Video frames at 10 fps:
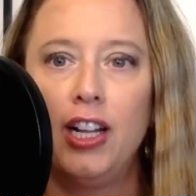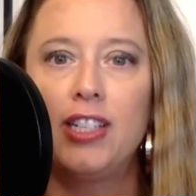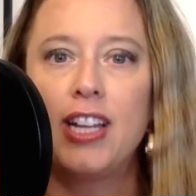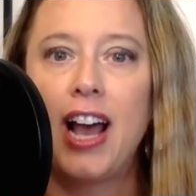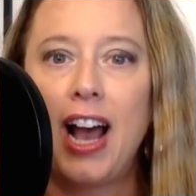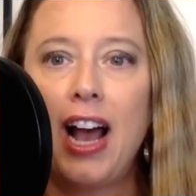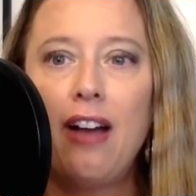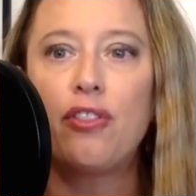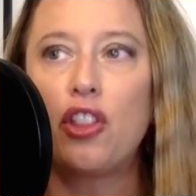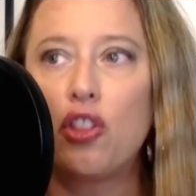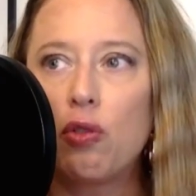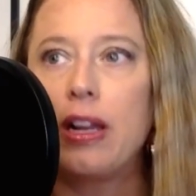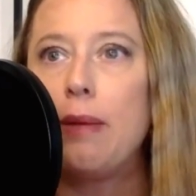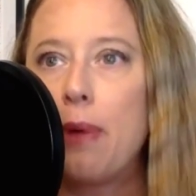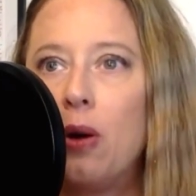to have the
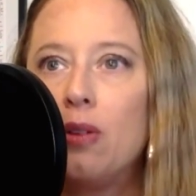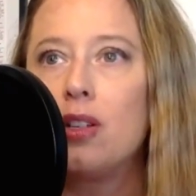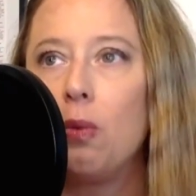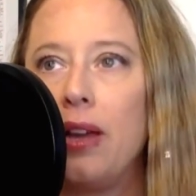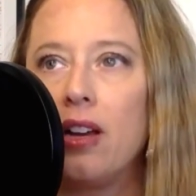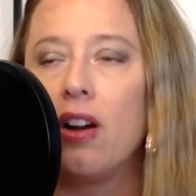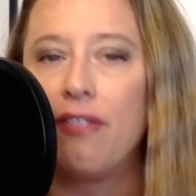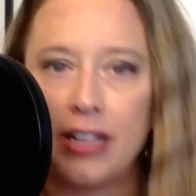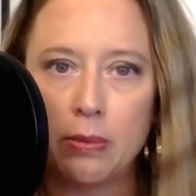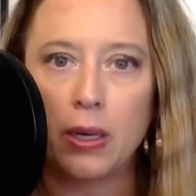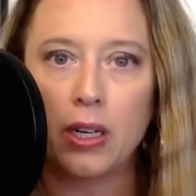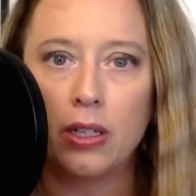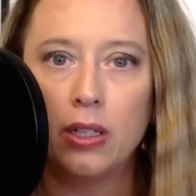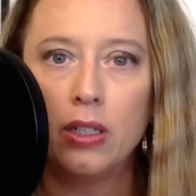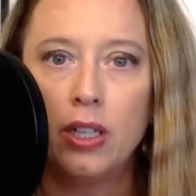3 posts a week on Facebook,
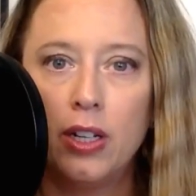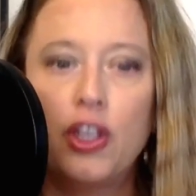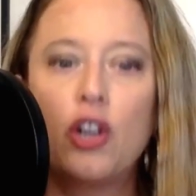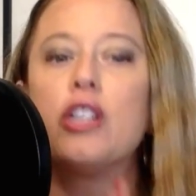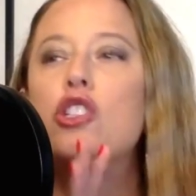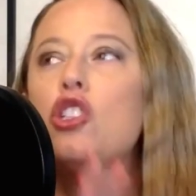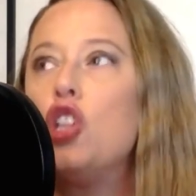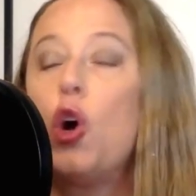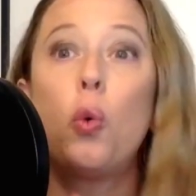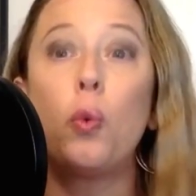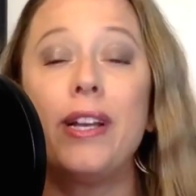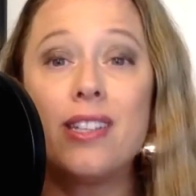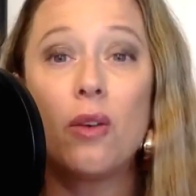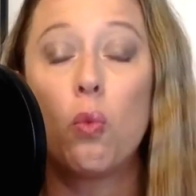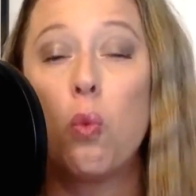there is no
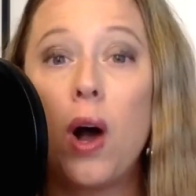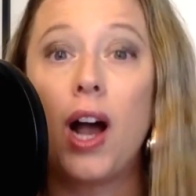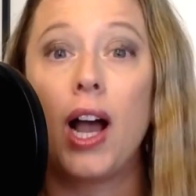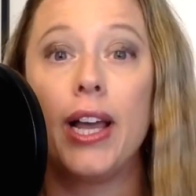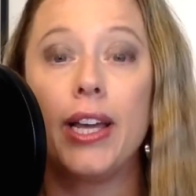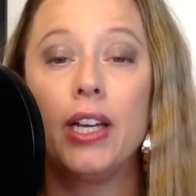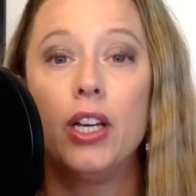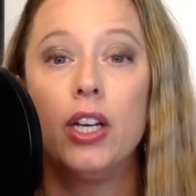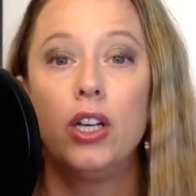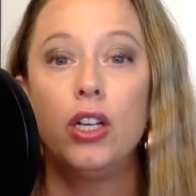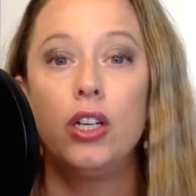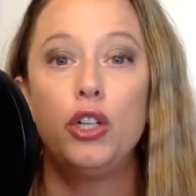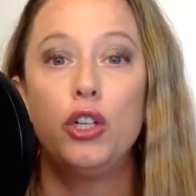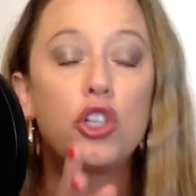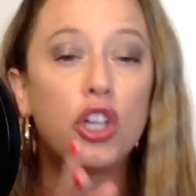reason why
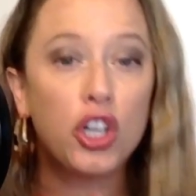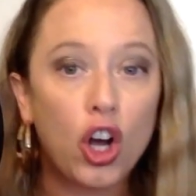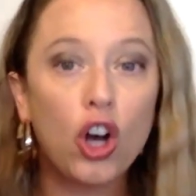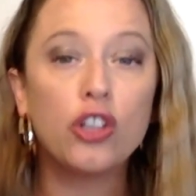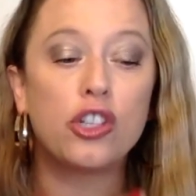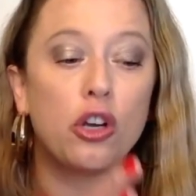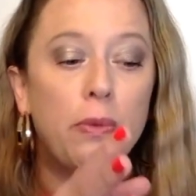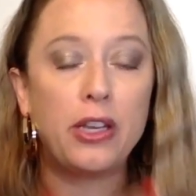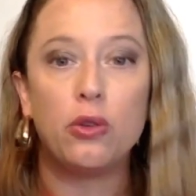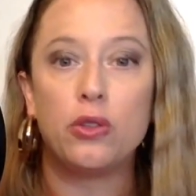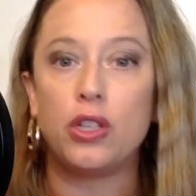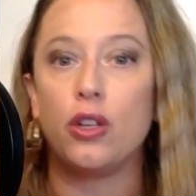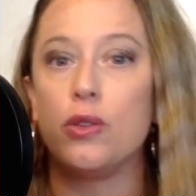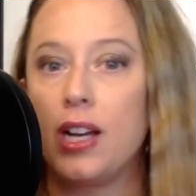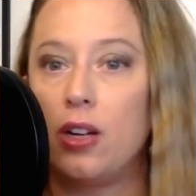you shouldn't also be using
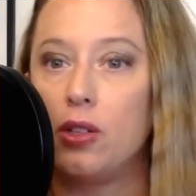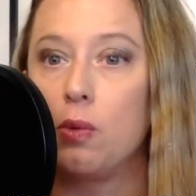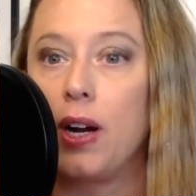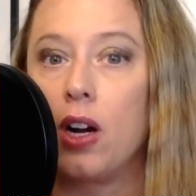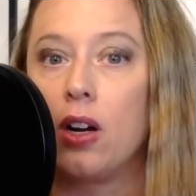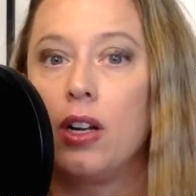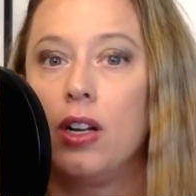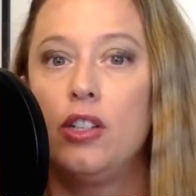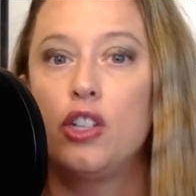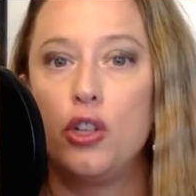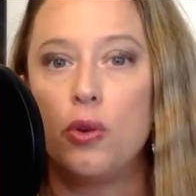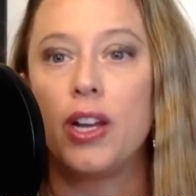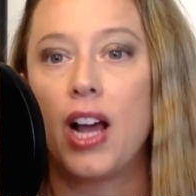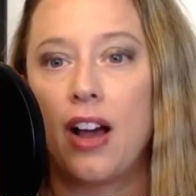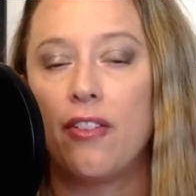those elsewhere so you can
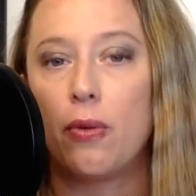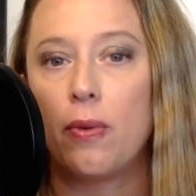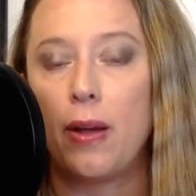have a